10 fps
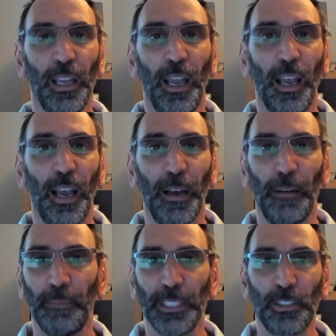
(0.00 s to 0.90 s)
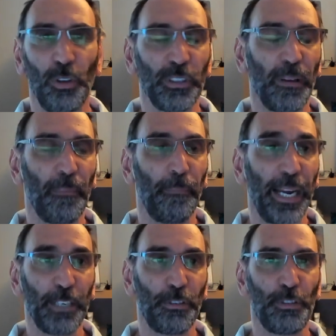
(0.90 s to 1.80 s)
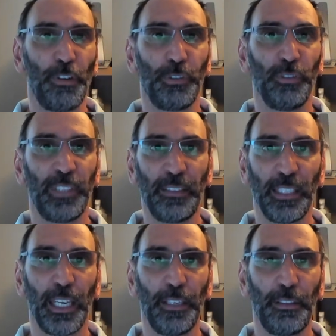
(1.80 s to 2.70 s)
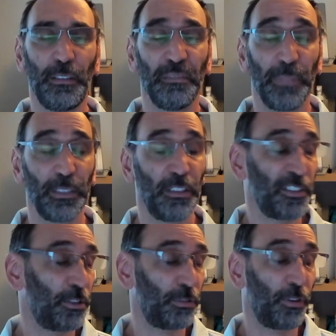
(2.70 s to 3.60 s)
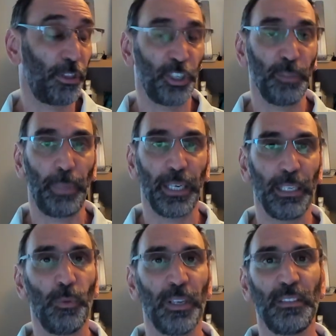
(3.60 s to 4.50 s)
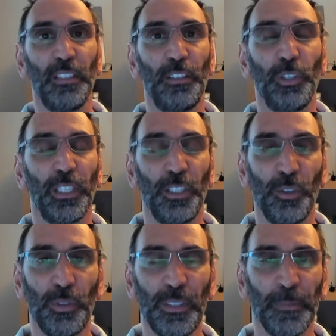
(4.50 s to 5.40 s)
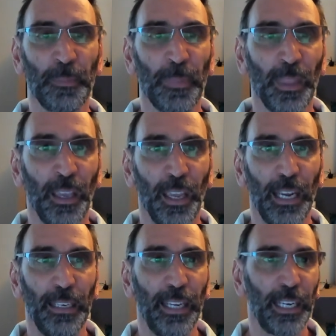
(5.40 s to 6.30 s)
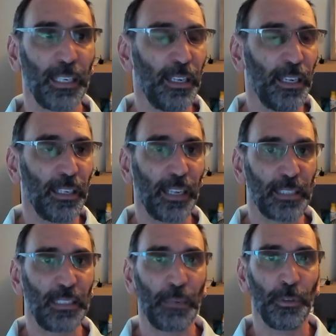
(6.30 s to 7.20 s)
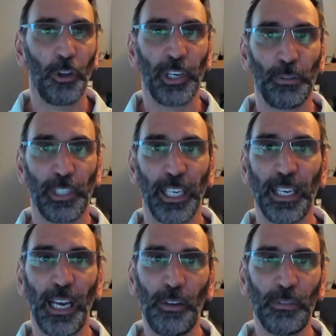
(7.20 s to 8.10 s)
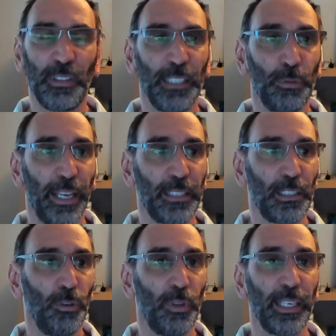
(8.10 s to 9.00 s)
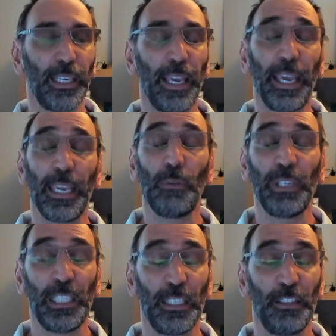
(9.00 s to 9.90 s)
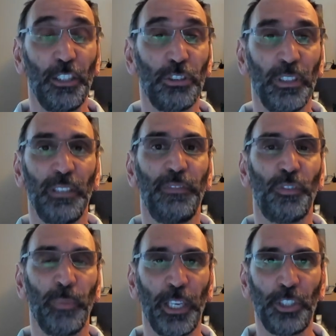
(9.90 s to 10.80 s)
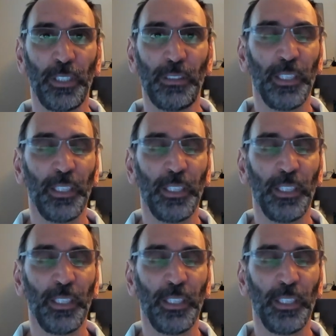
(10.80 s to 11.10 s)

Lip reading: It's called Microsoft Authenticator, but there is also third-party ones that you can use. And then next time you log into the account, it will ask you like, hey, we need additional information.